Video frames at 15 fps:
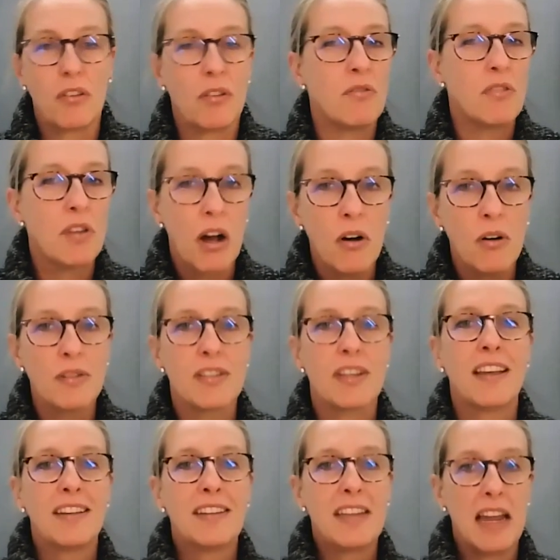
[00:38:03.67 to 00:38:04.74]
So don't
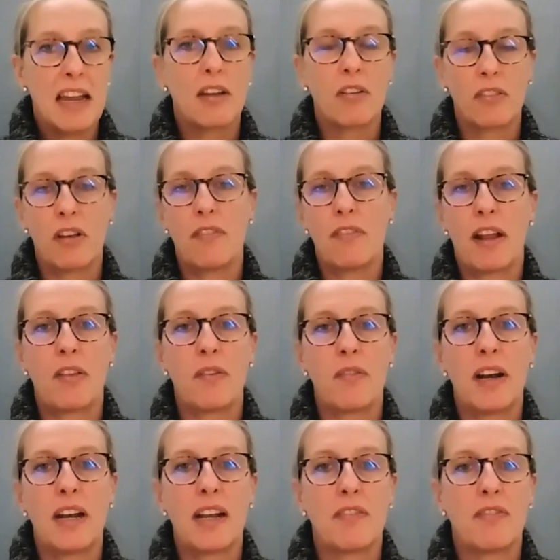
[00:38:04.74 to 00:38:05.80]
take yourself out of the
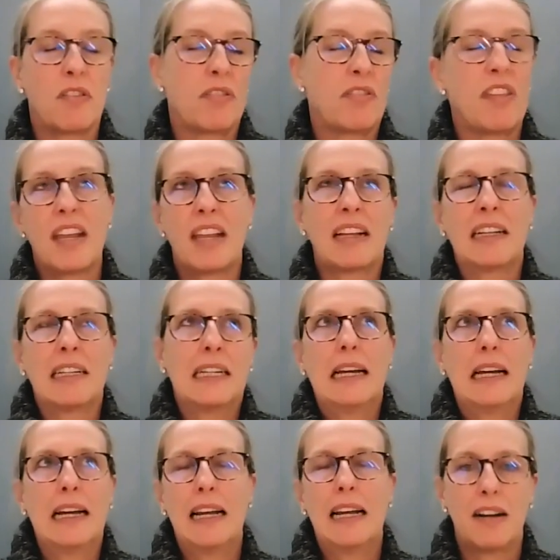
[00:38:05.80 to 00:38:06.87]
running if you're thinking,
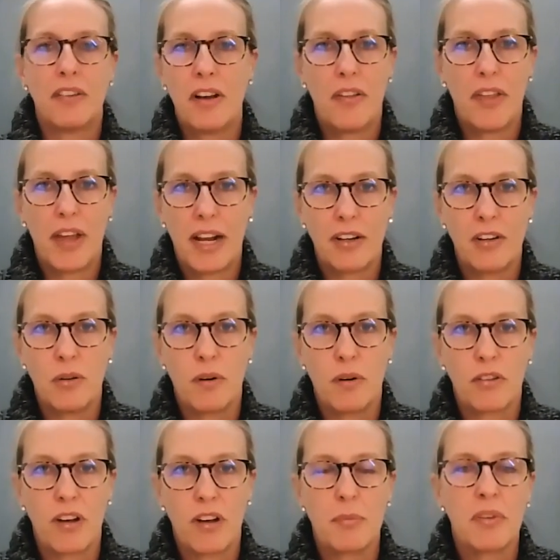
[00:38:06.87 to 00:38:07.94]
I don't know that I can do
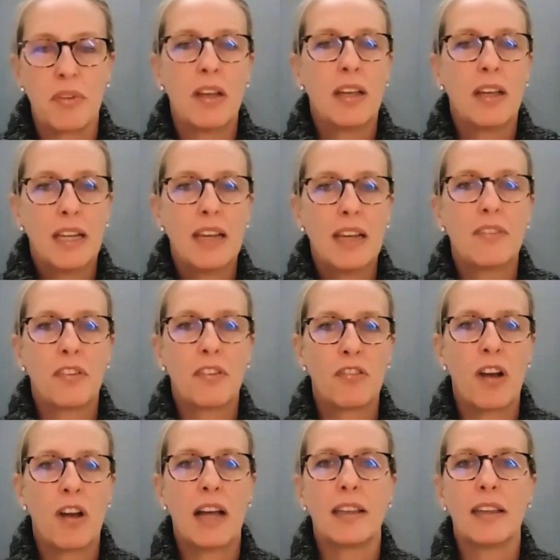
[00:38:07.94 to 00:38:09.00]
workshops. Give us a
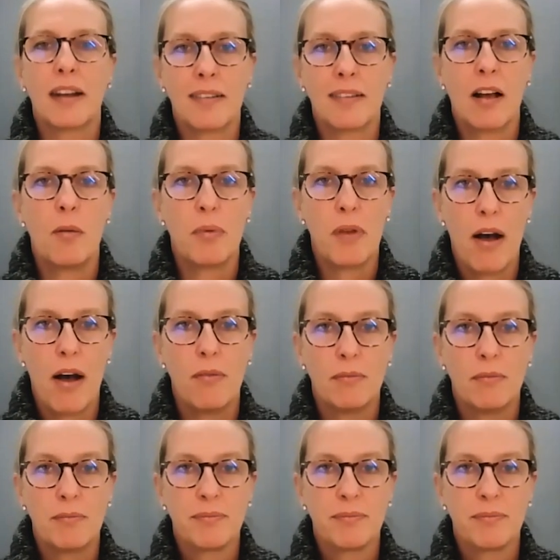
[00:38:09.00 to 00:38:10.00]
shot. Let us help you out.